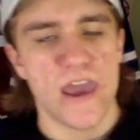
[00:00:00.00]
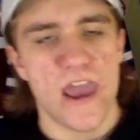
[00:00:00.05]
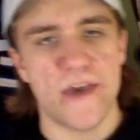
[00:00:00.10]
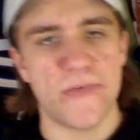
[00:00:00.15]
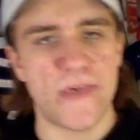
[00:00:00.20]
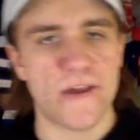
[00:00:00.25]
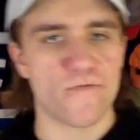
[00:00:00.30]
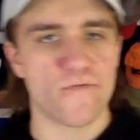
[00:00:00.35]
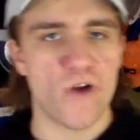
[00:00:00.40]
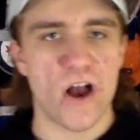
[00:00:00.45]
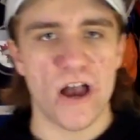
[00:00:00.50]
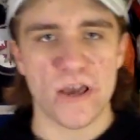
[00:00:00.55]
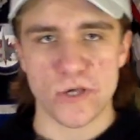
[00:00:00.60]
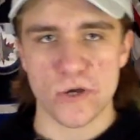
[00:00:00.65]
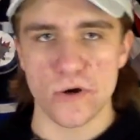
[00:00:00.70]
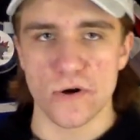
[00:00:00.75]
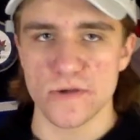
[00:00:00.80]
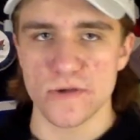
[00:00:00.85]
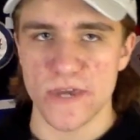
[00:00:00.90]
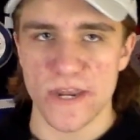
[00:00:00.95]
And then Ross
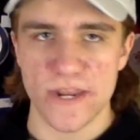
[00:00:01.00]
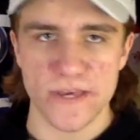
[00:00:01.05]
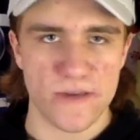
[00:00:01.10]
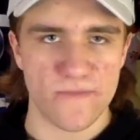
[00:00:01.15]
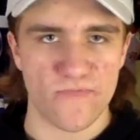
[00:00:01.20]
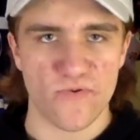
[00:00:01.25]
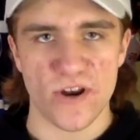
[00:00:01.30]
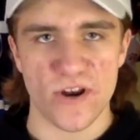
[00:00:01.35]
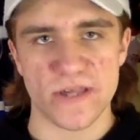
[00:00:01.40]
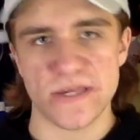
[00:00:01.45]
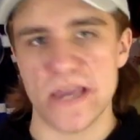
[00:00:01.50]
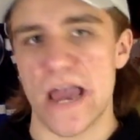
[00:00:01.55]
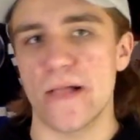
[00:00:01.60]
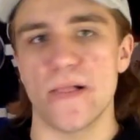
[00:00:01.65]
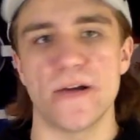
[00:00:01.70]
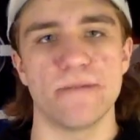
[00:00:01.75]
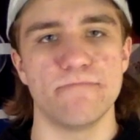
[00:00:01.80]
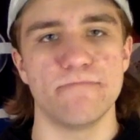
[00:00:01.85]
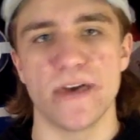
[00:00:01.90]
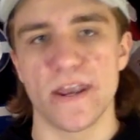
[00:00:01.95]
Colton is a pretty
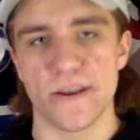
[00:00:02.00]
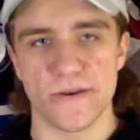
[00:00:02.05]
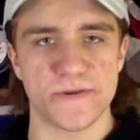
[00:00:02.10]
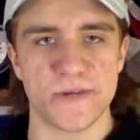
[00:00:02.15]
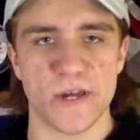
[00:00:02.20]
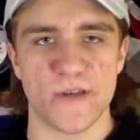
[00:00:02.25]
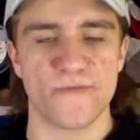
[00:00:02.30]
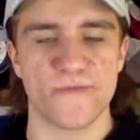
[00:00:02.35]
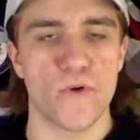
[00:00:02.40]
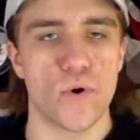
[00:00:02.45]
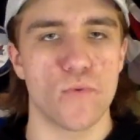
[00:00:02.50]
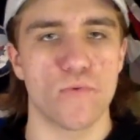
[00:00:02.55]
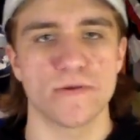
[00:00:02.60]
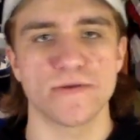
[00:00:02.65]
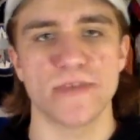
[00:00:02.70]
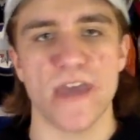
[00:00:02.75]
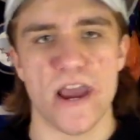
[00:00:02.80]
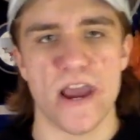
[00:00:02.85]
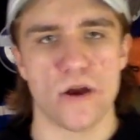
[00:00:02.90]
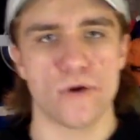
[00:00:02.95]
solid middle six
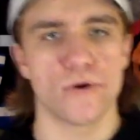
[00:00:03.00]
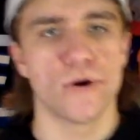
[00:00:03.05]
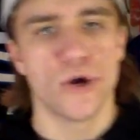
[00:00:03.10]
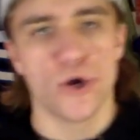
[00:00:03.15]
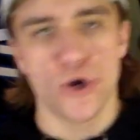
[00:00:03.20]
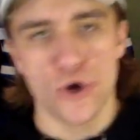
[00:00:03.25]
forward there